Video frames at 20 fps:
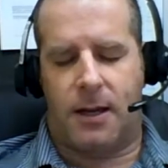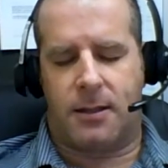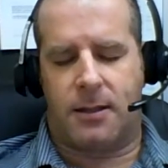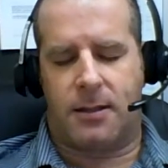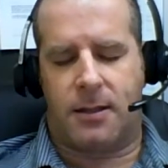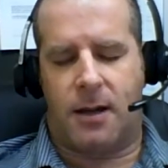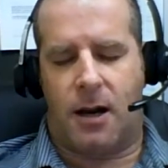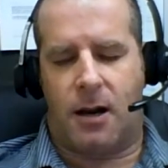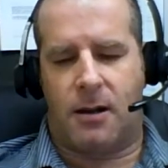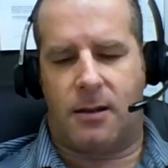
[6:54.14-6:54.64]

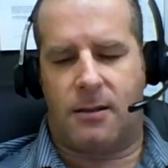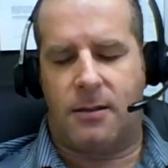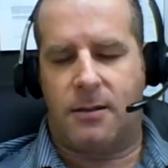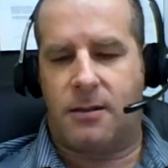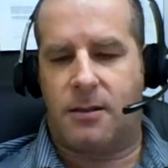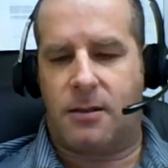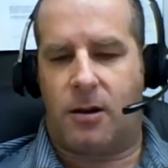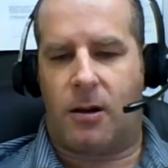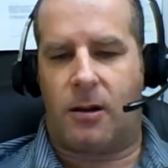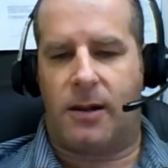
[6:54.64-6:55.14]
scars,
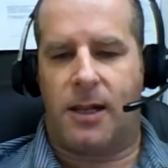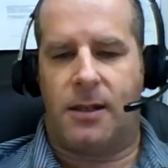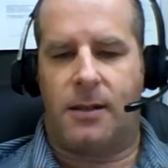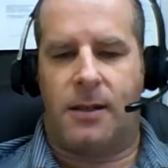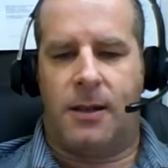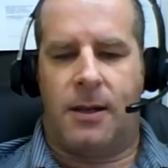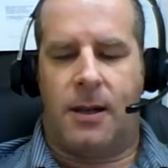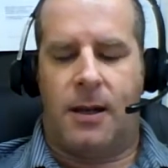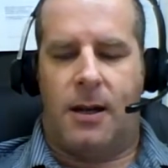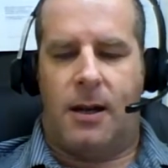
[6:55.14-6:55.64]

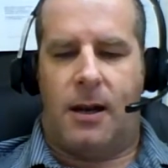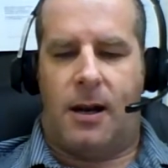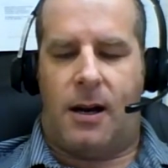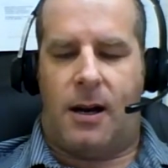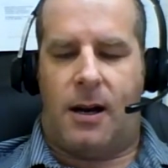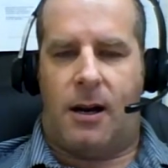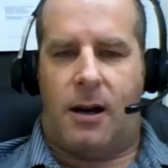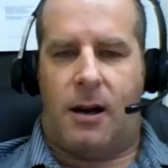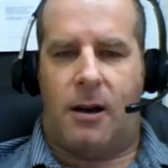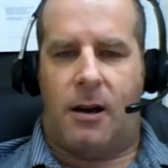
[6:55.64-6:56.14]

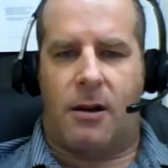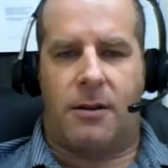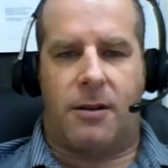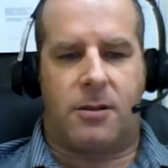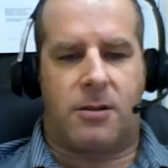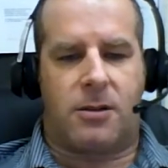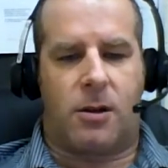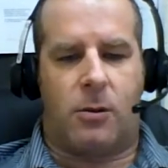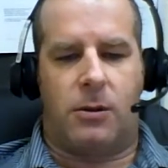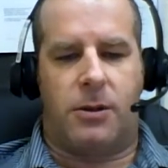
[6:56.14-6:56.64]
are the
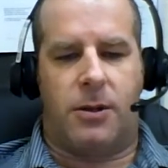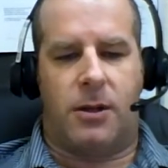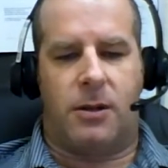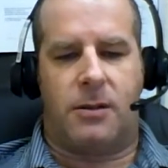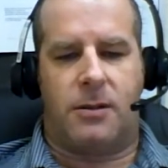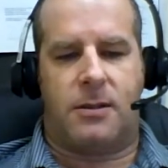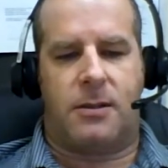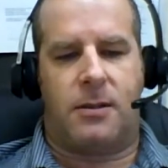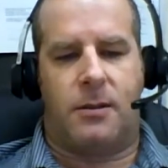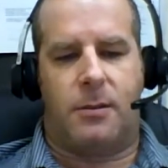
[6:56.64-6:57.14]

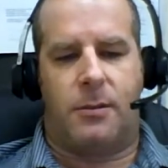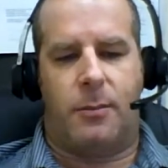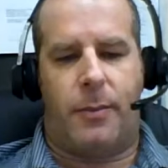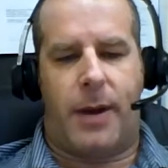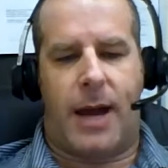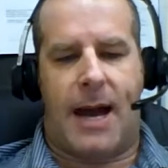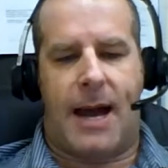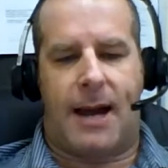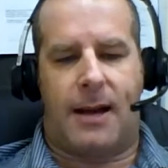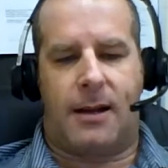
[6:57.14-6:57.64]
shoulders,
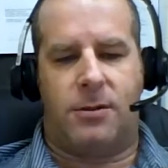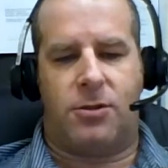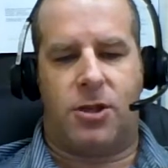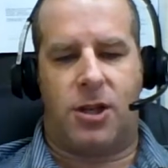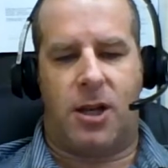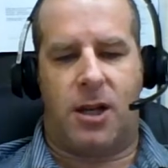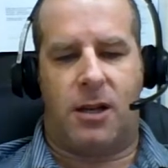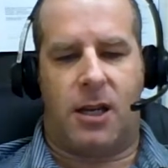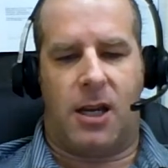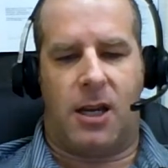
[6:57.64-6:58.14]
back,
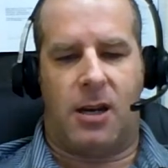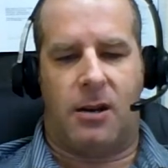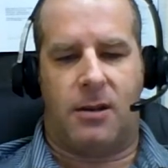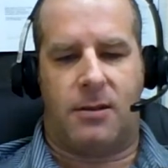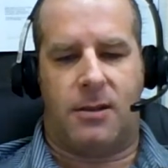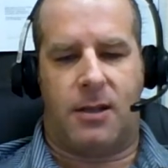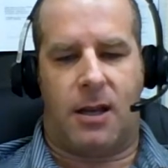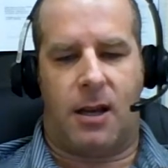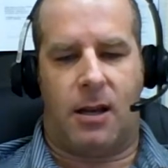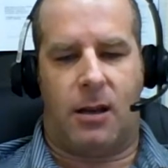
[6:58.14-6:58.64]
chin,
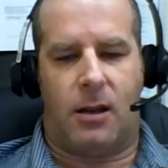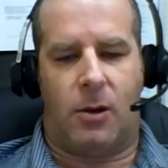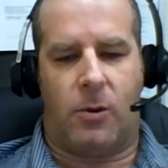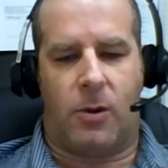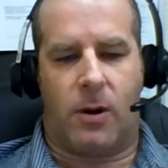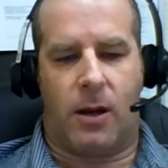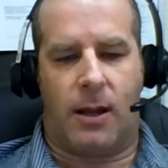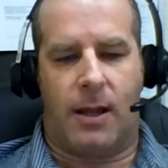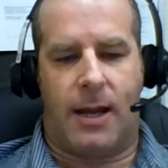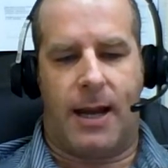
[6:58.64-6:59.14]
ears, and
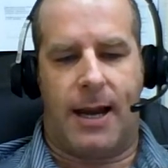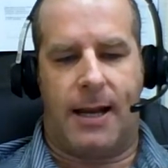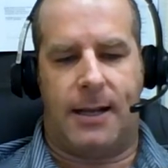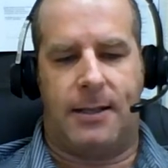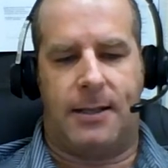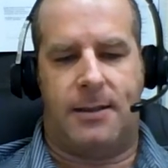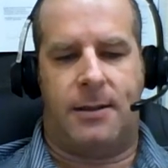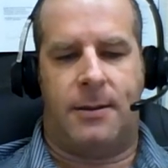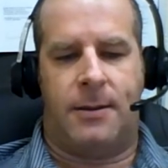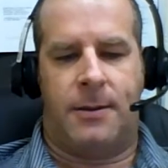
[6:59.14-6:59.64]
lower
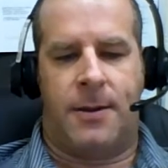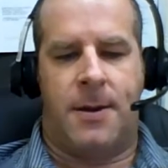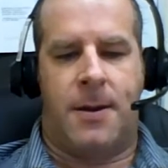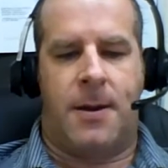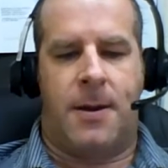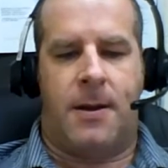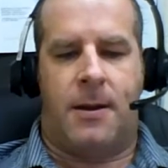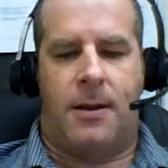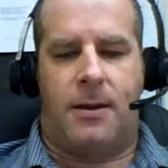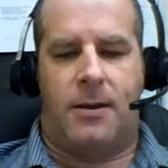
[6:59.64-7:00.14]
legs.
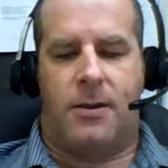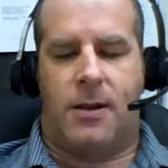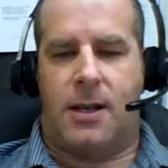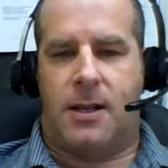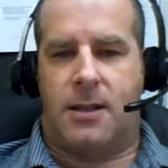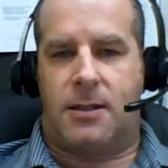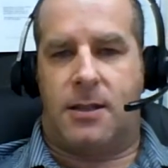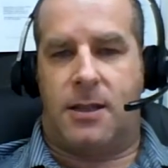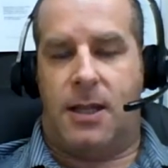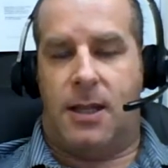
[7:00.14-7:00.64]
You
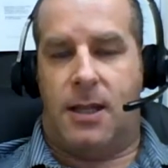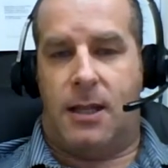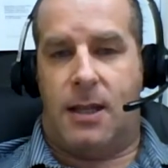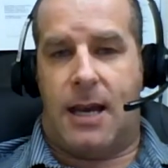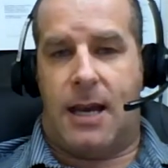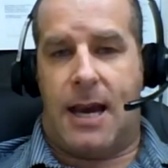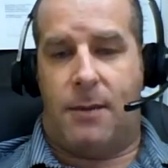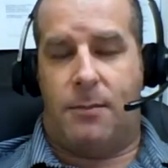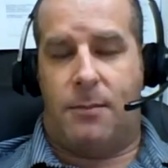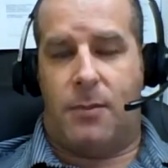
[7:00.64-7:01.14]
can see
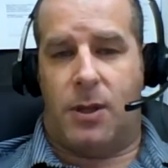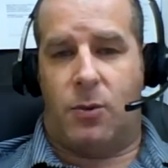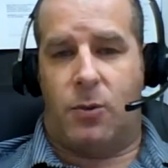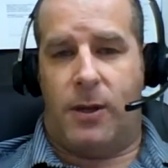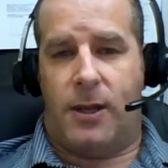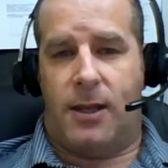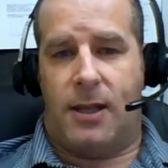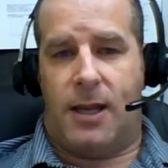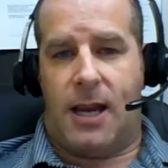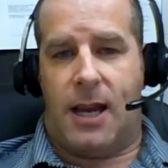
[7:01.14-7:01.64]
that
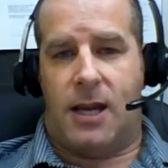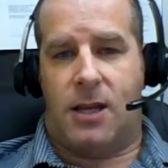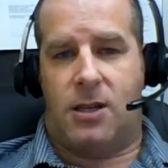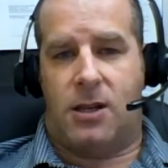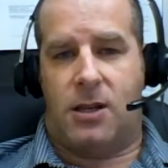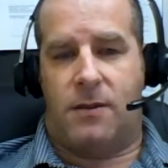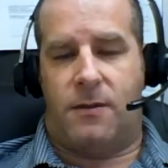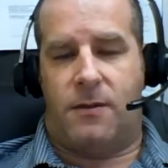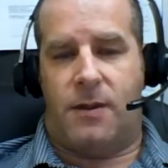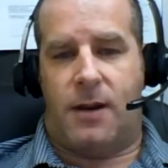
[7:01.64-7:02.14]
between the age
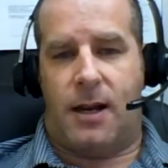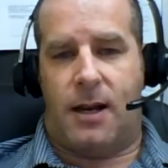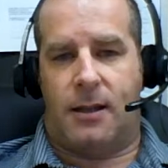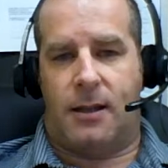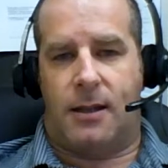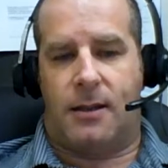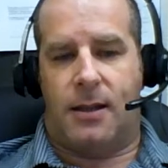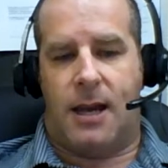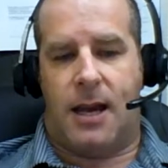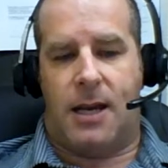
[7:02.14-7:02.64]
of
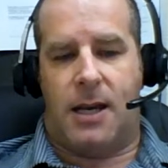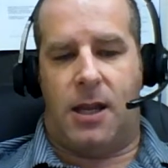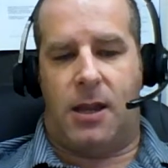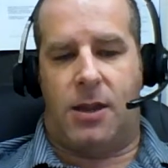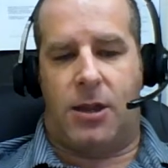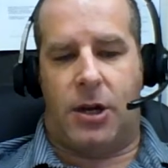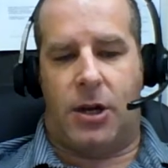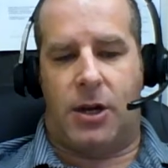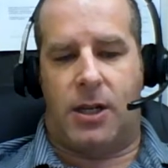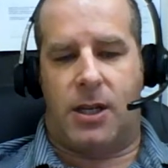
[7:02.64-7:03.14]
10 and
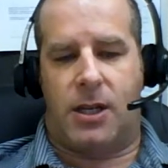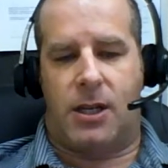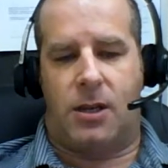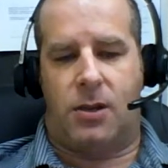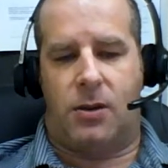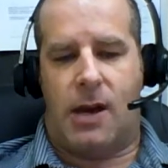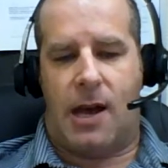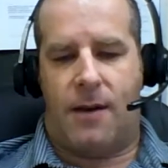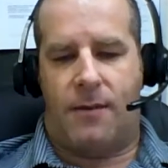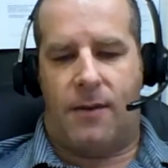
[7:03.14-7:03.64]
30, you
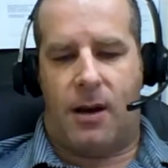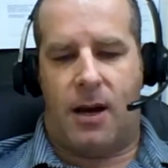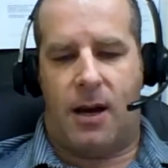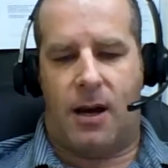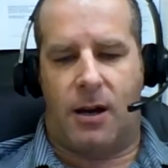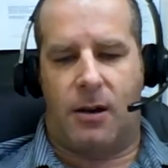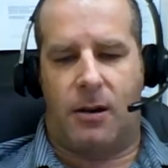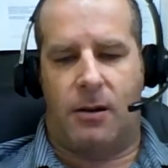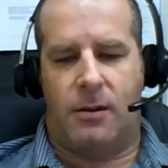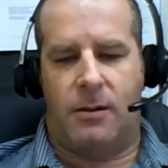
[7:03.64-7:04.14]
have a
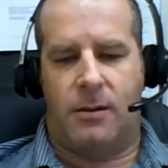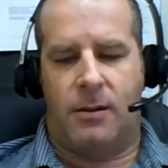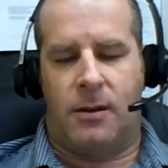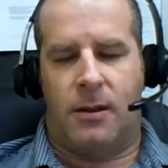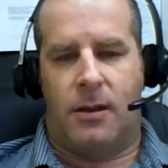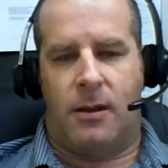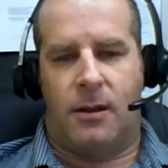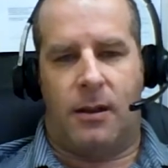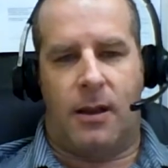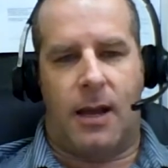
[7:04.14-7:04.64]
higher
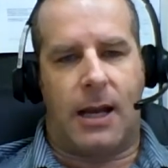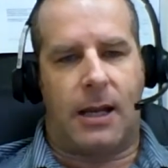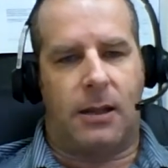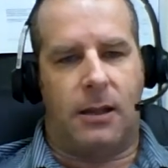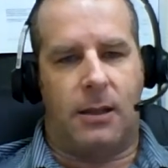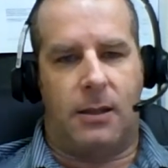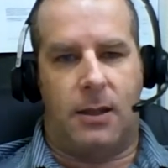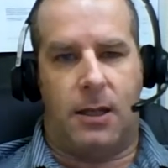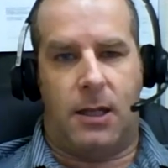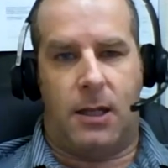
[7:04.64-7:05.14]

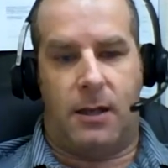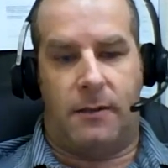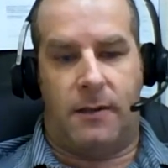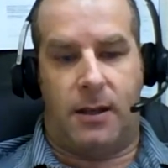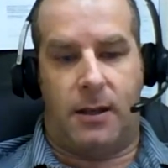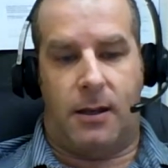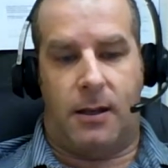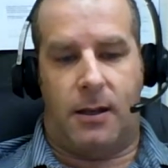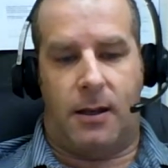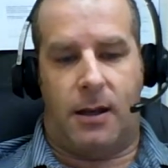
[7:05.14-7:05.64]
likelihood of
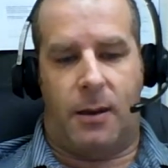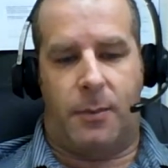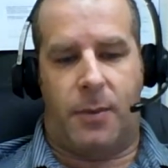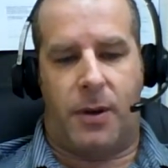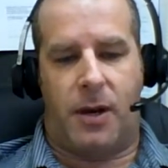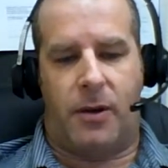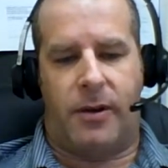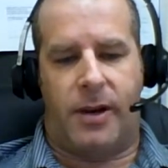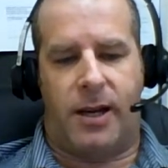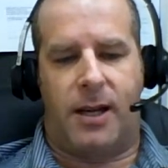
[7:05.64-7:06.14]
it
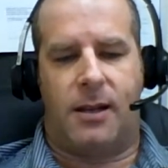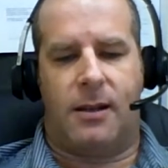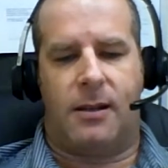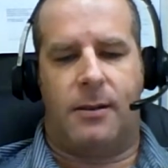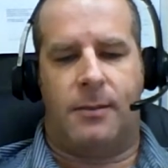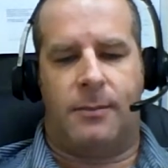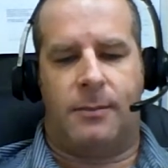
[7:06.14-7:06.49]
appearing.